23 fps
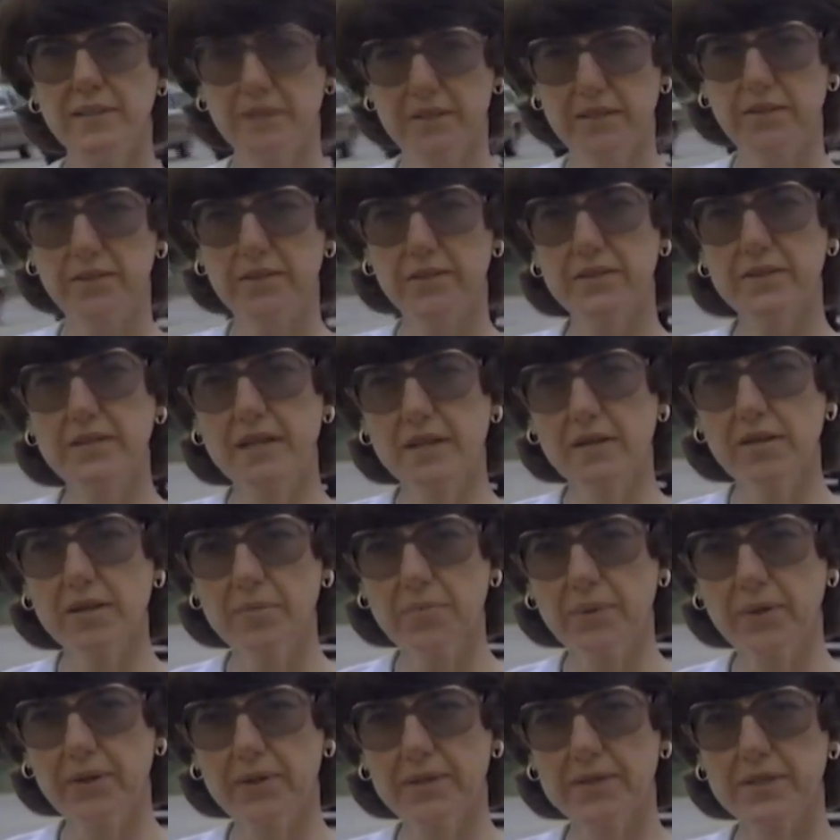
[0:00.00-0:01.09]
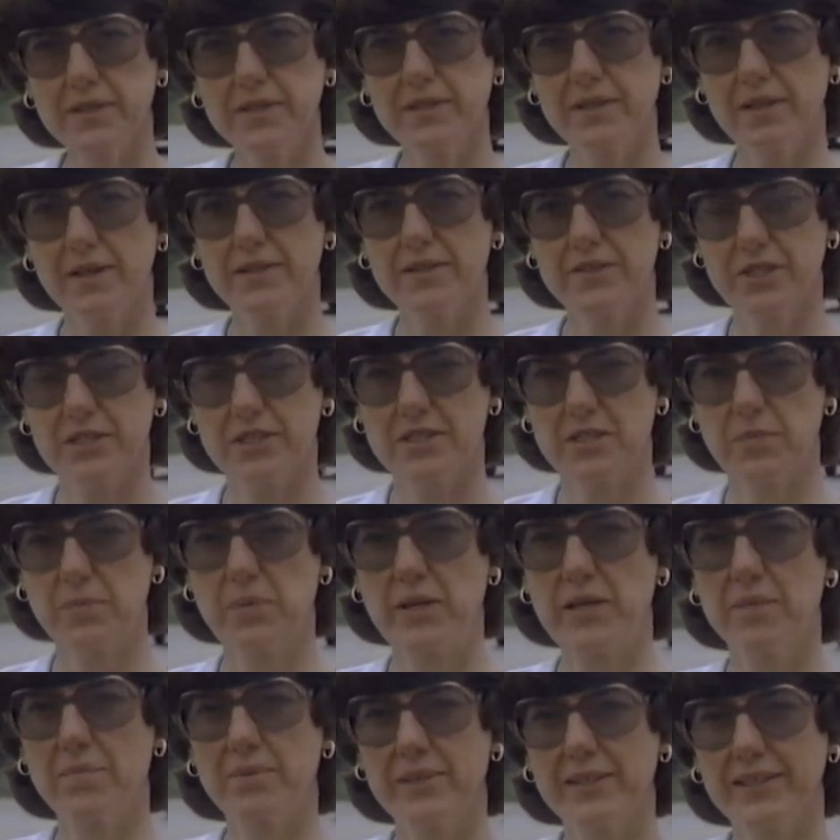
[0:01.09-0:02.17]
the ordinary person, not just the
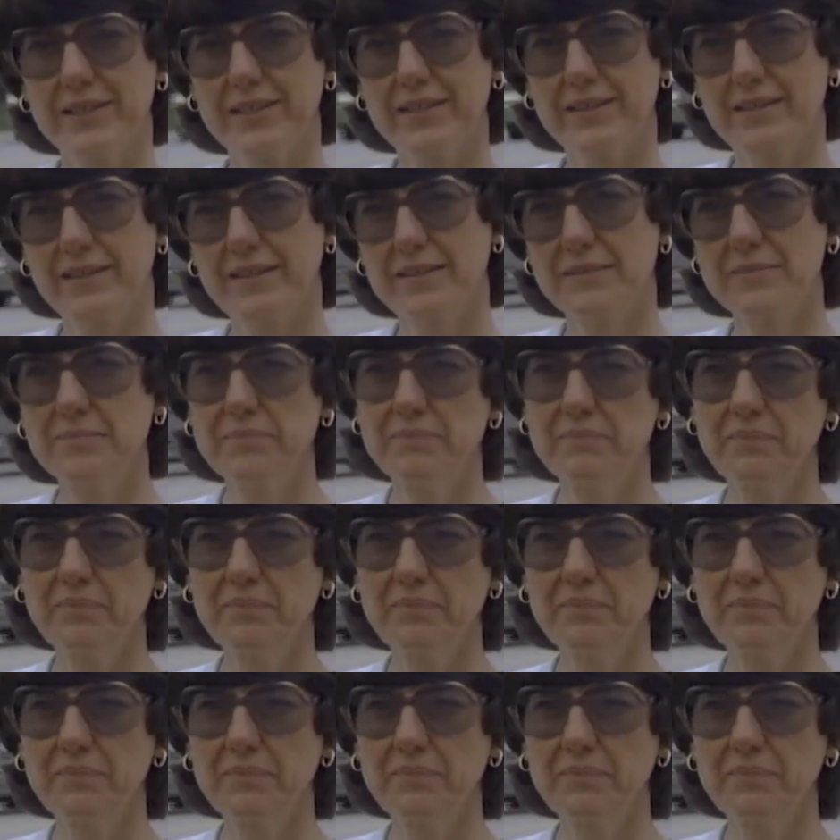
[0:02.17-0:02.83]
people in the